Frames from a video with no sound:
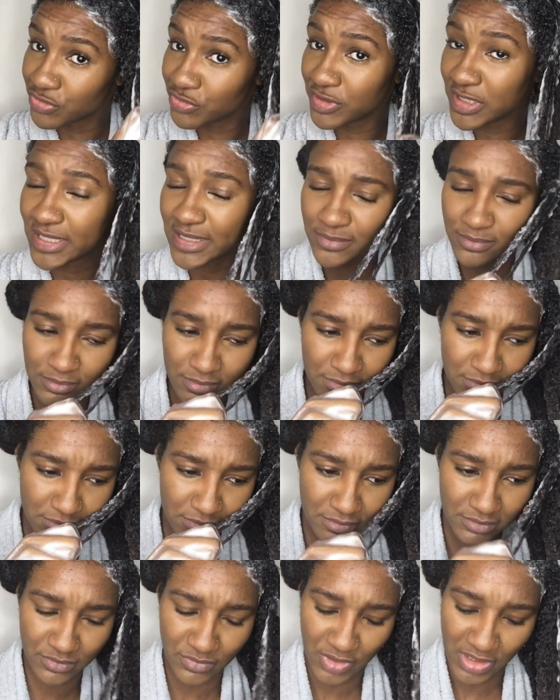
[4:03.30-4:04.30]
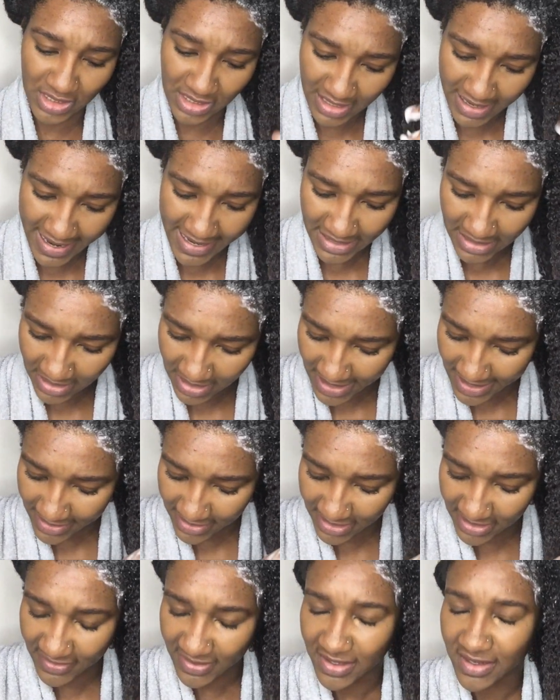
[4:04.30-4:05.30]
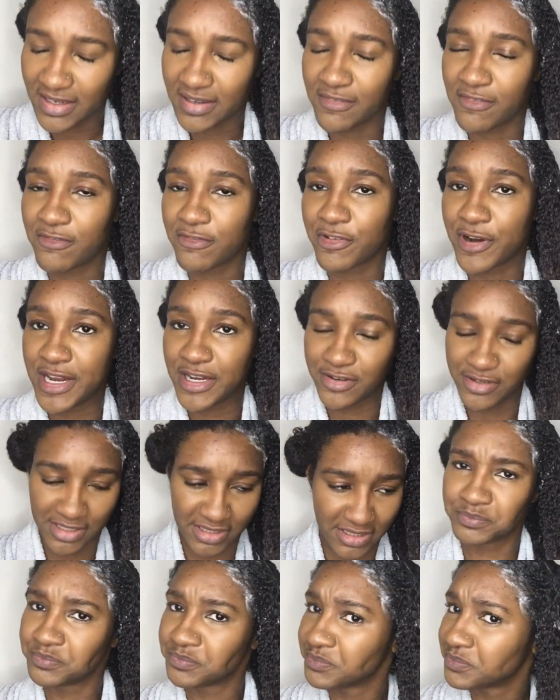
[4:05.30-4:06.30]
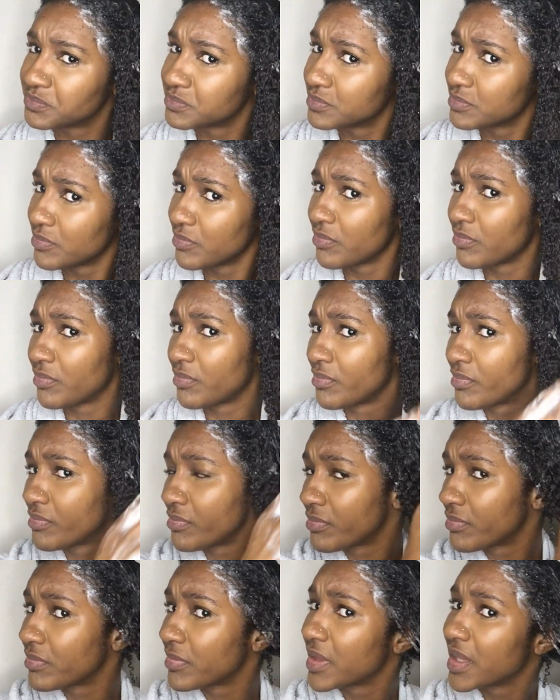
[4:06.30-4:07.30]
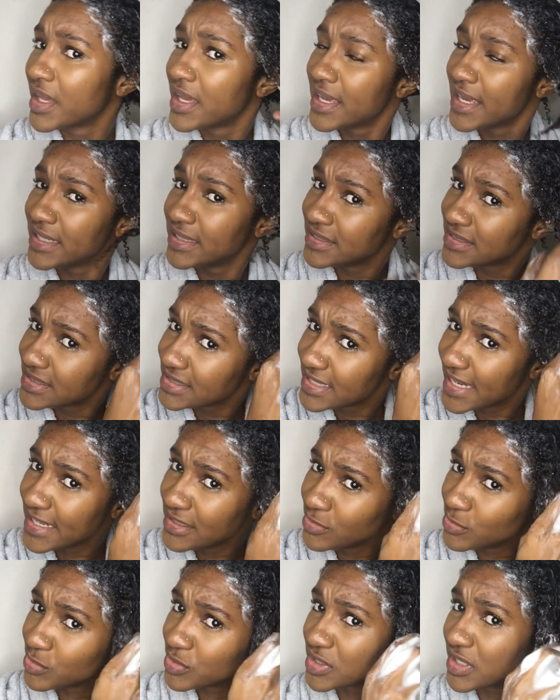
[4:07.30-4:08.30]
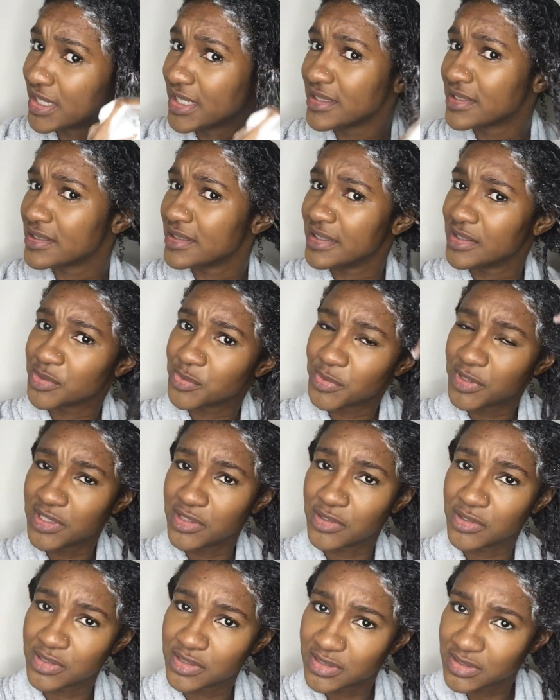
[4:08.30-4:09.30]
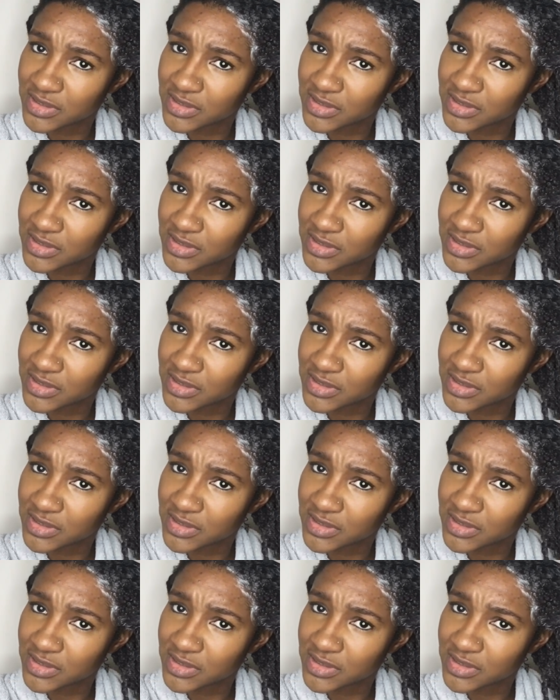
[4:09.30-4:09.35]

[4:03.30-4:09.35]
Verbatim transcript: a really light, light fragrance. And it detangles nicely as well.